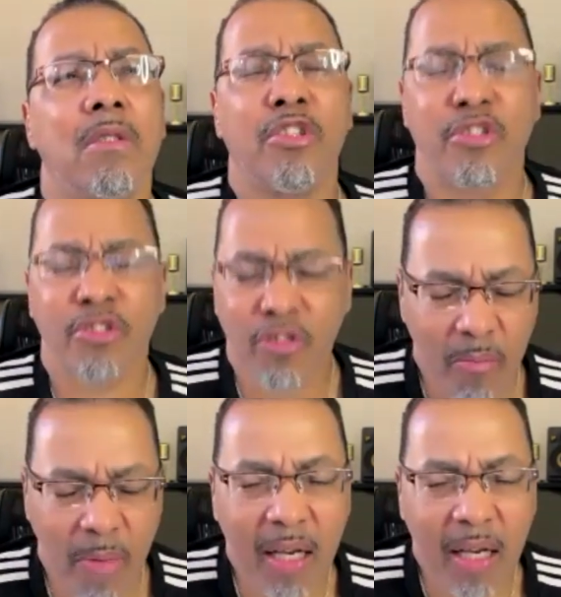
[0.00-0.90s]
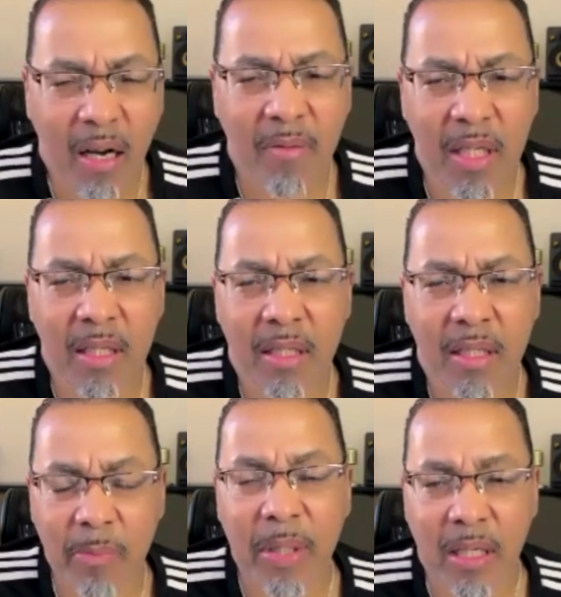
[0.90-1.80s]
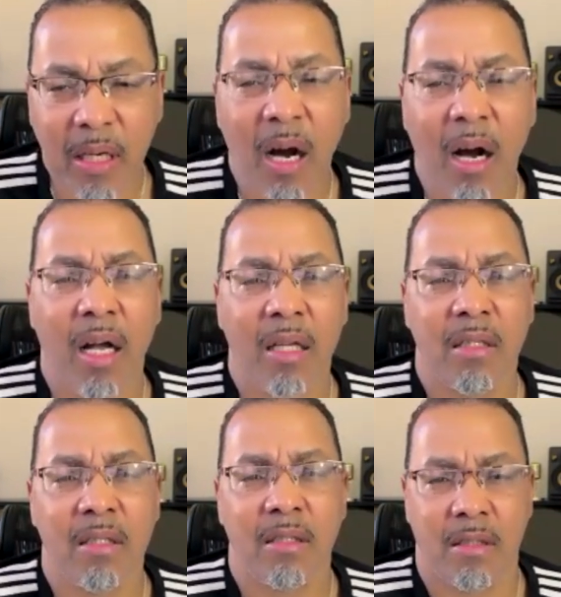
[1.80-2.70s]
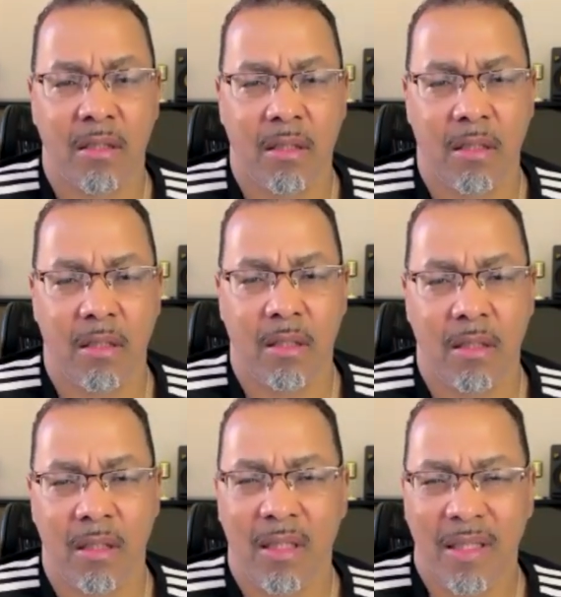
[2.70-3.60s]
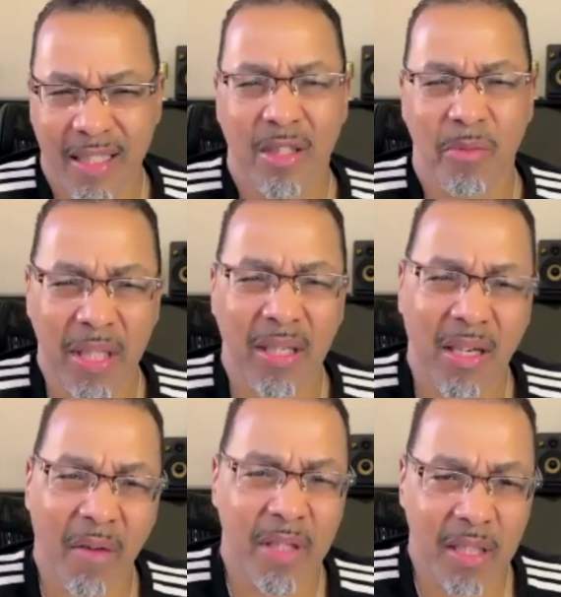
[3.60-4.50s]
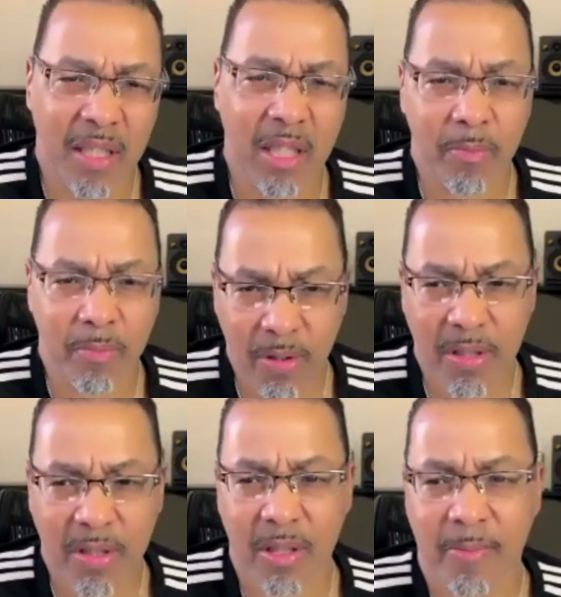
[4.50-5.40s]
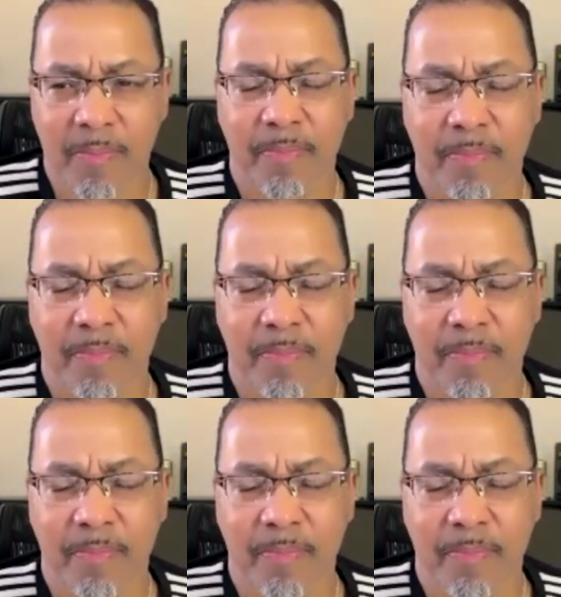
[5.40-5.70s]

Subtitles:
to serve my covenant-keeping God is to be a covenant-keeping person.